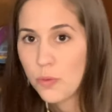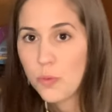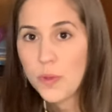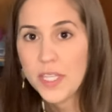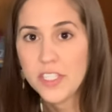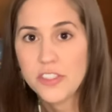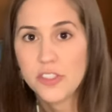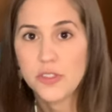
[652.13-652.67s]
We
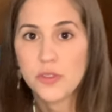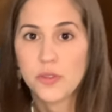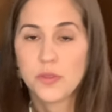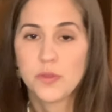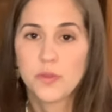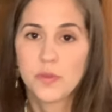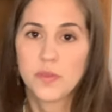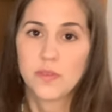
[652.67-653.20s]

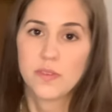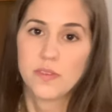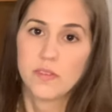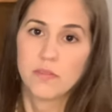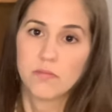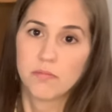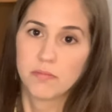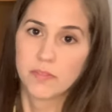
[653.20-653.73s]
do
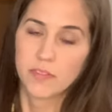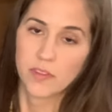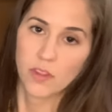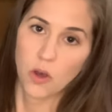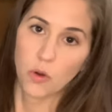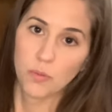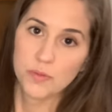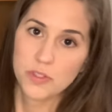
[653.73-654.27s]

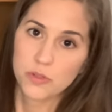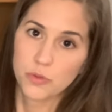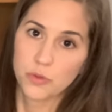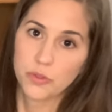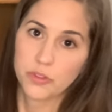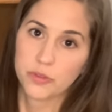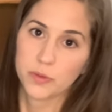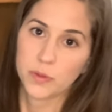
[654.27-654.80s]

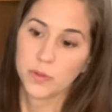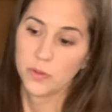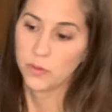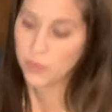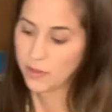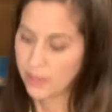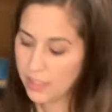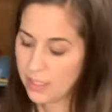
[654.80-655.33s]
homeschool
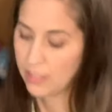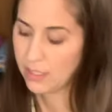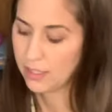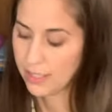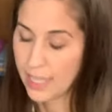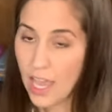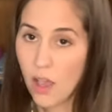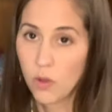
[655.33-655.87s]
through the
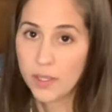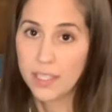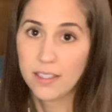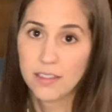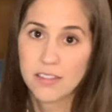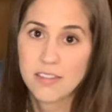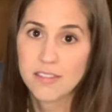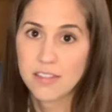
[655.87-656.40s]
county,
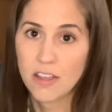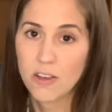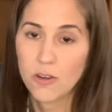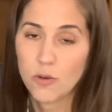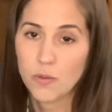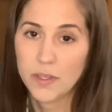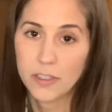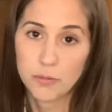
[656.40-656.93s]
so
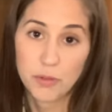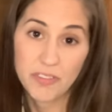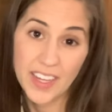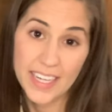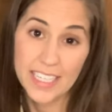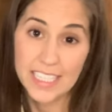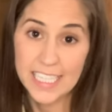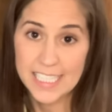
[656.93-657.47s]
we are
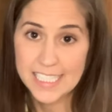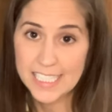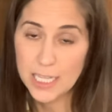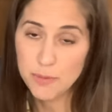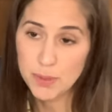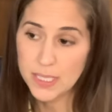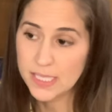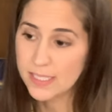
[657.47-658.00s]
provided a
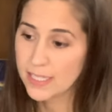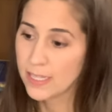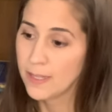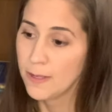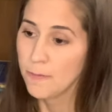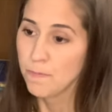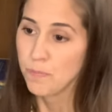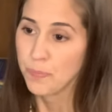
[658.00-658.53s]
stipend,
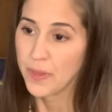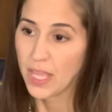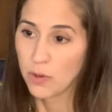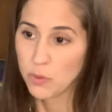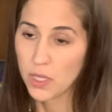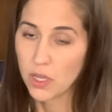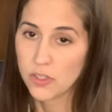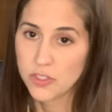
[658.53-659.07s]
and
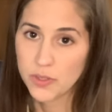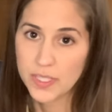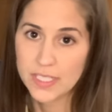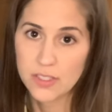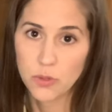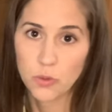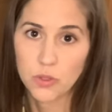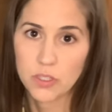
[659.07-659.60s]
we also get
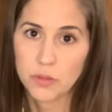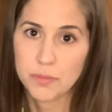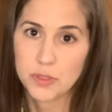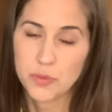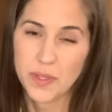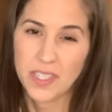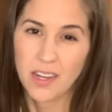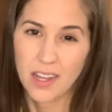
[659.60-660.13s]
to order
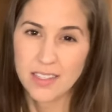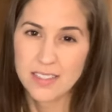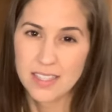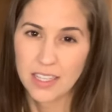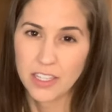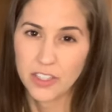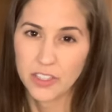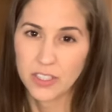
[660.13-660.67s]
between
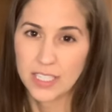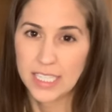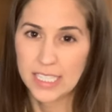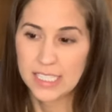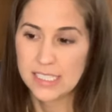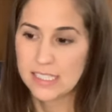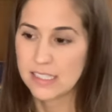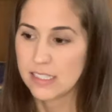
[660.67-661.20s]
non-secular
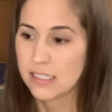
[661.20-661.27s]
kids.